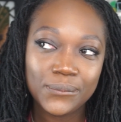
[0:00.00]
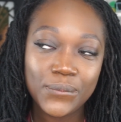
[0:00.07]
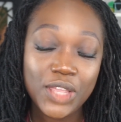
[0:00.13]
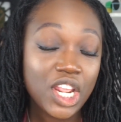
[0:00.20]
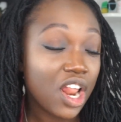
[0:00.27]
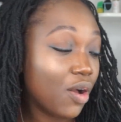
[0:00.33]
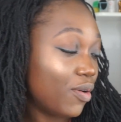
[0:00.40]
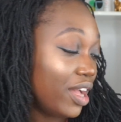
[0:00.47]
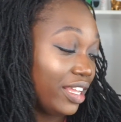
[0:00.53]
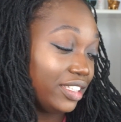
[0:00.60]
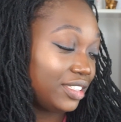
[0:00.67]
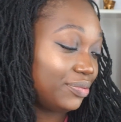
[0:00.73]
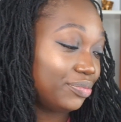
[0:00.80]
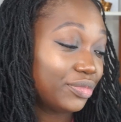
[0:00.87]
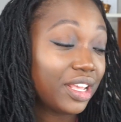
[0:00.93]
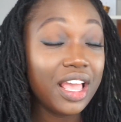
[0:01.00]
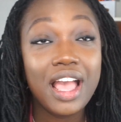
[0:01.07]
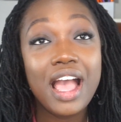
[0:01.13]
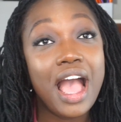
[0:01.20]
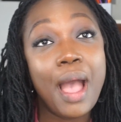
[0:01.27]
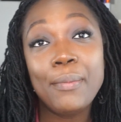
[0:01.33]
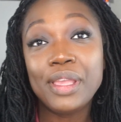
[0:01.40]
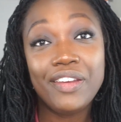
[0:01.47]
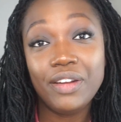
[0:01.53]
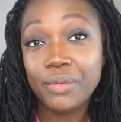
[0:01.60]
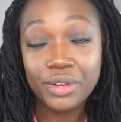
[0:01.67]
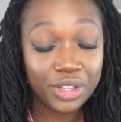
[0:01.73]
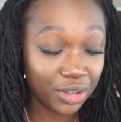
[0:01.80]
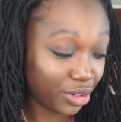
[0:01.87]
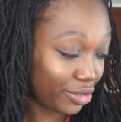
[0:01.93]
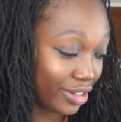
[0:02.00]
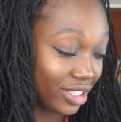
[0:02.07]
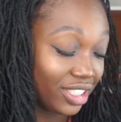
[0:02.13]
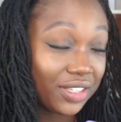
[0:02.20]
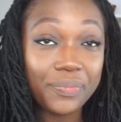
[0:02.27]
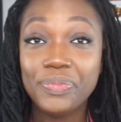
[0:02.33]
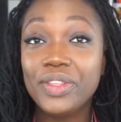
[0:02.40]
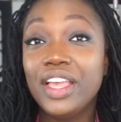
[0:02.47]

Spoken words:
You know what? I'm giving up the deodorant.